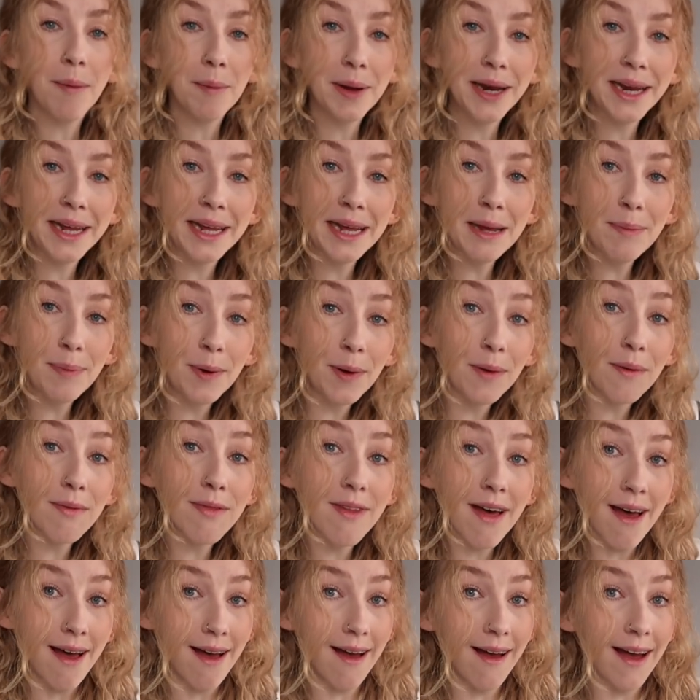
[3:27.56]
I'm gonna keep it
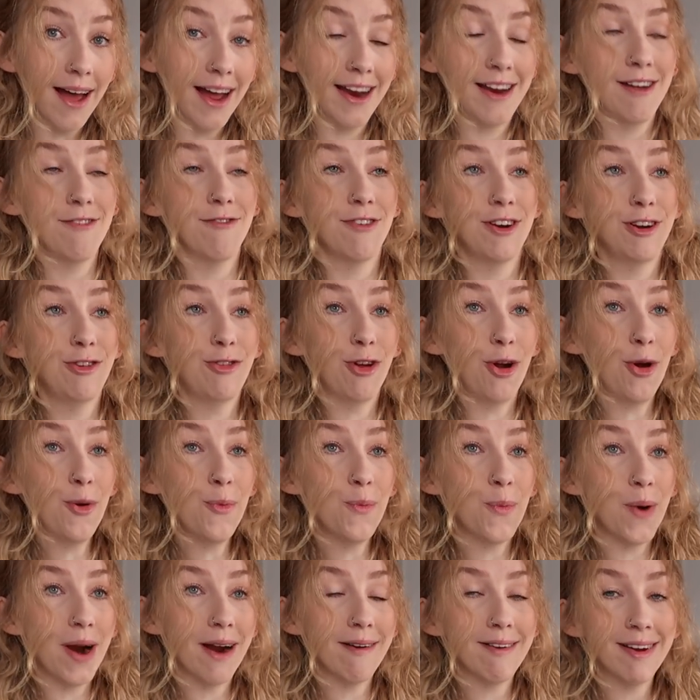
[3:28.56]
on there, and if I
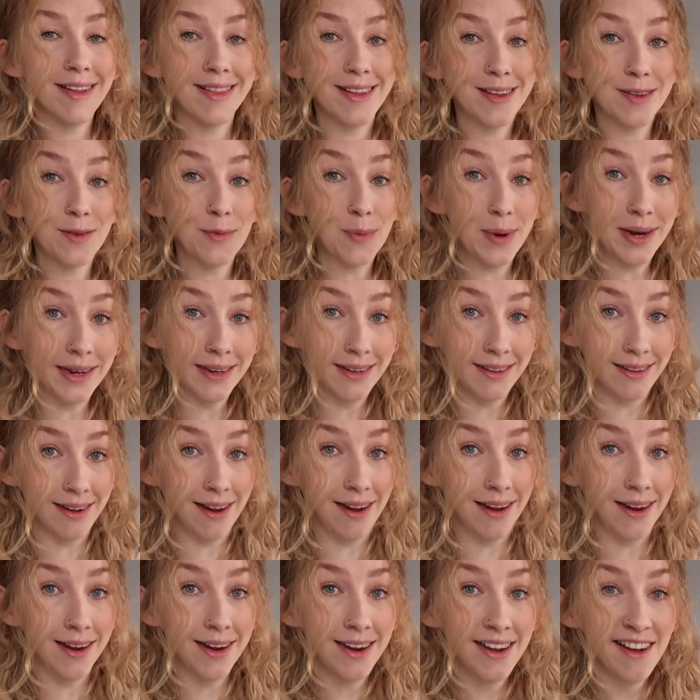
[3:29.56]
don't wear it this
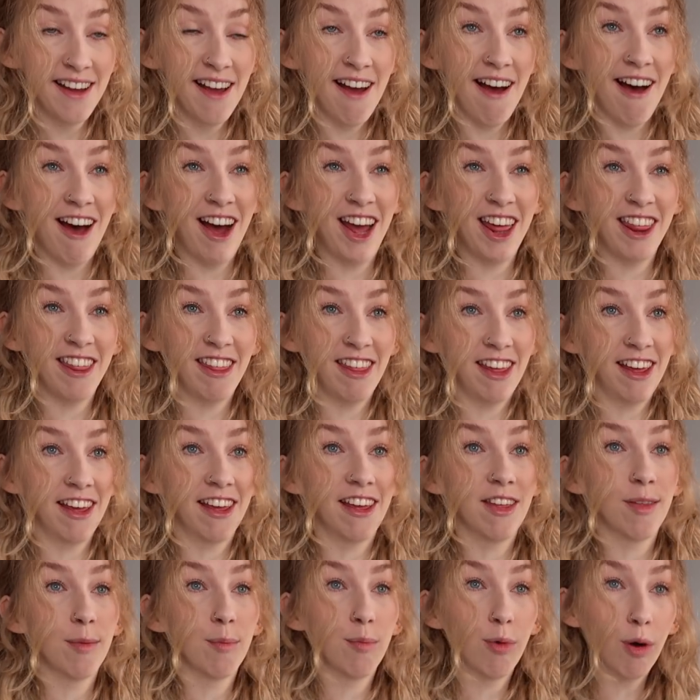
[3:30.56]
winter, I
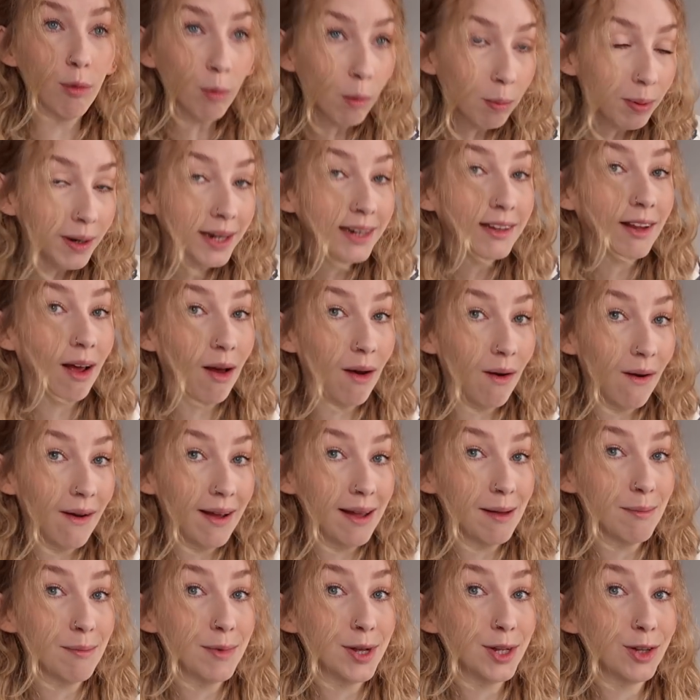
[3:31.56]
think it's probably
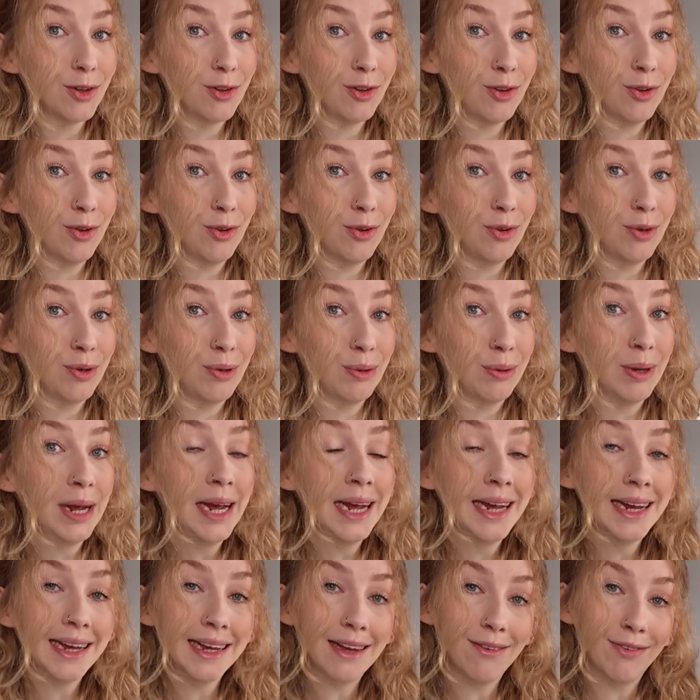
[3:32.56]
time to
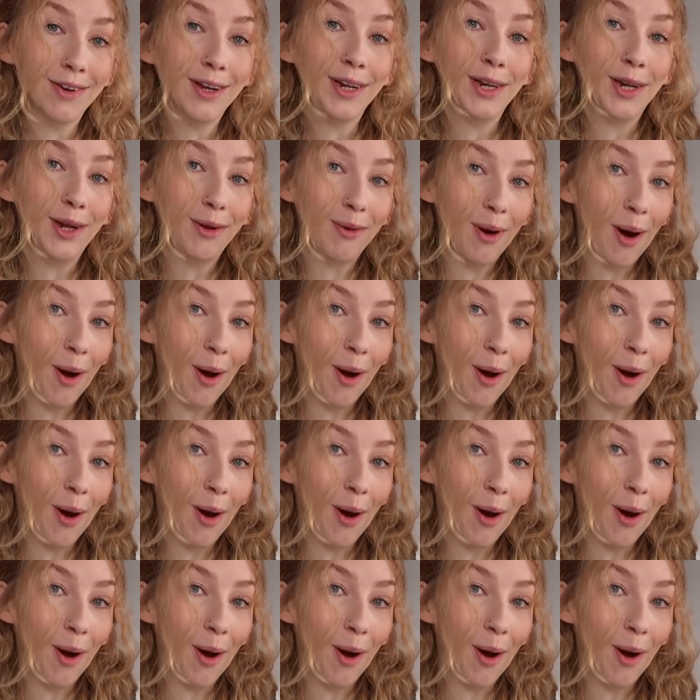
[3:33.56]
give it a new